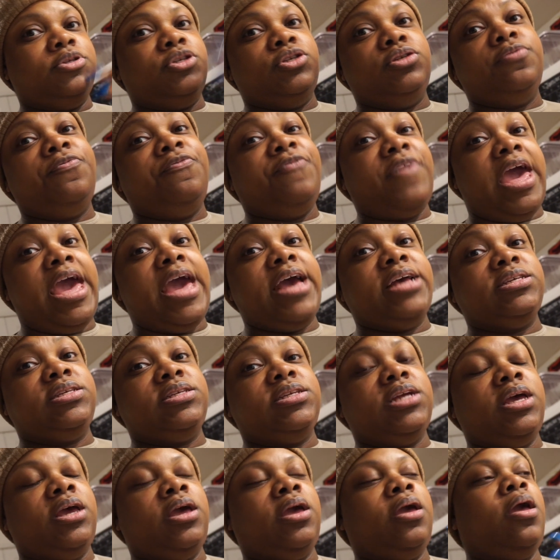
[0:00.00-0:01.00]

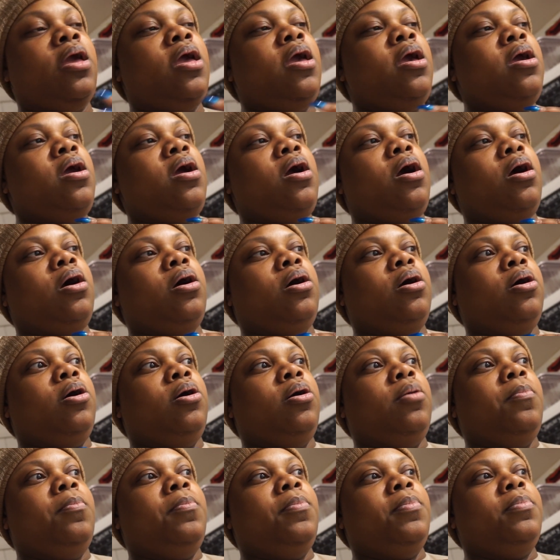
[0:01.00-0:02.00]
fasting
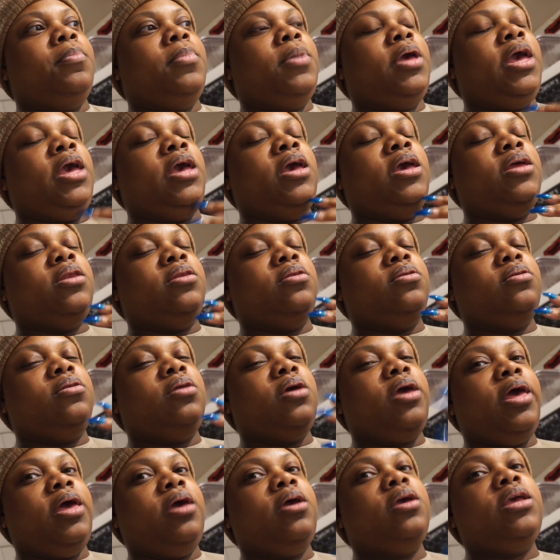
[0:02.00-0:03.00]
and
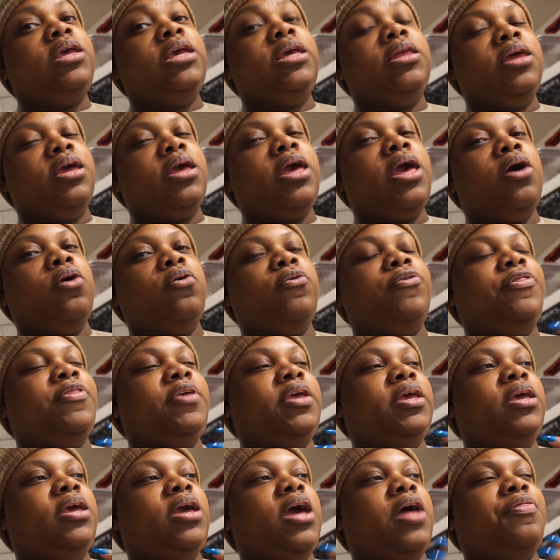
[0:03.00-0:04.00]
eating
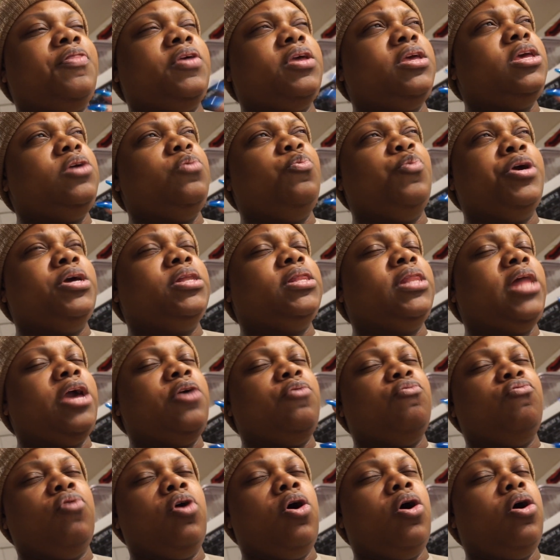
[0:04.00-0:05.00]
healthy. I think he went like
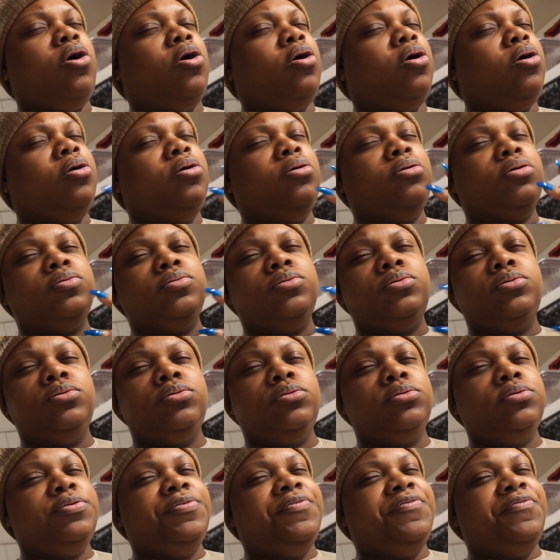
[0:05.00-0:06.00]
raw
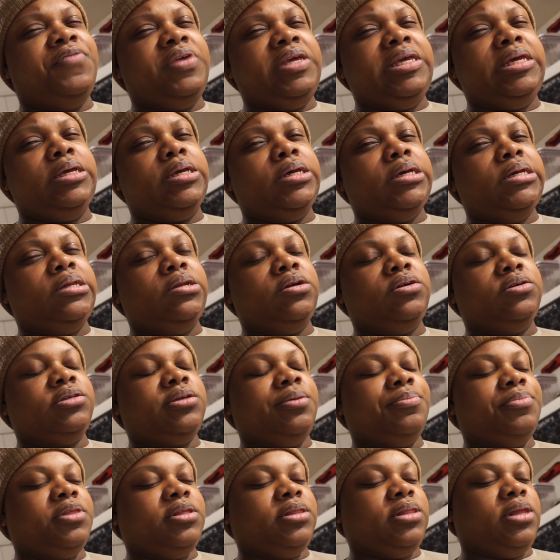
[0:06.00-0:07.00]
vegan or
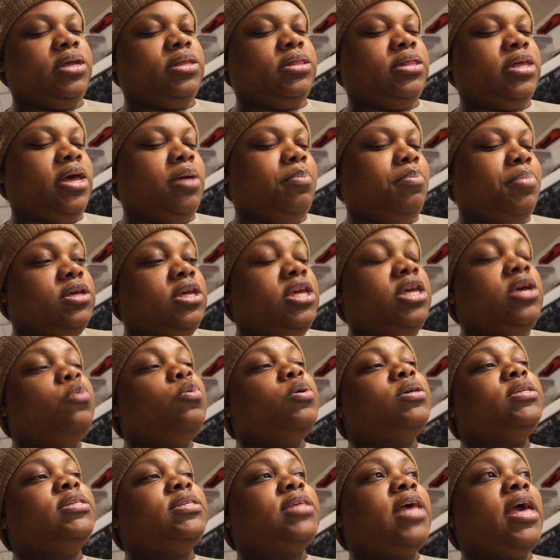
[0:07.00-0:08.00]
something like that. But he
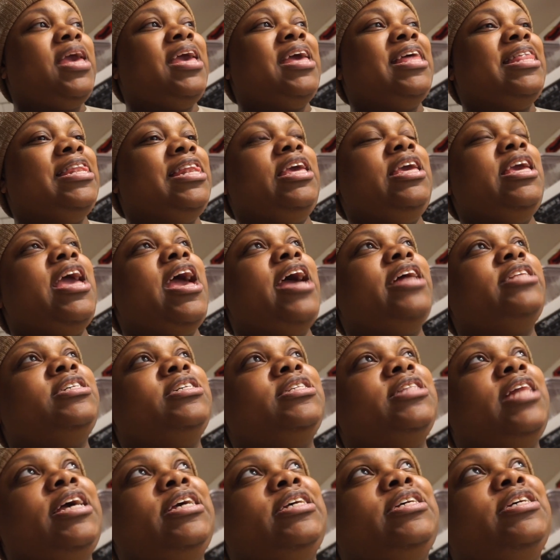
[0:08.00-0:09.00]
was saying he had to
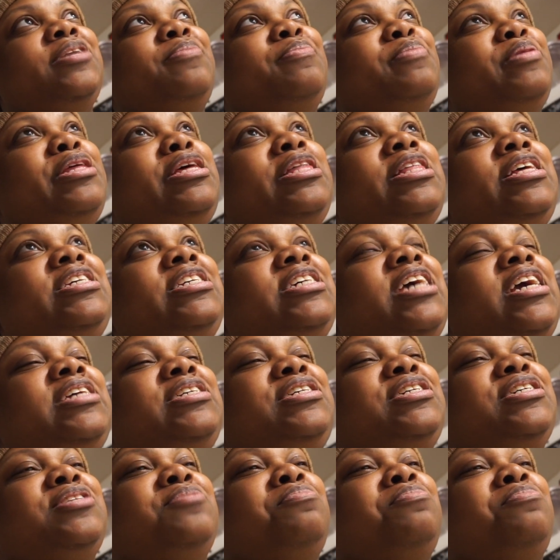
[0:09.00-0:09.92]
like completely change his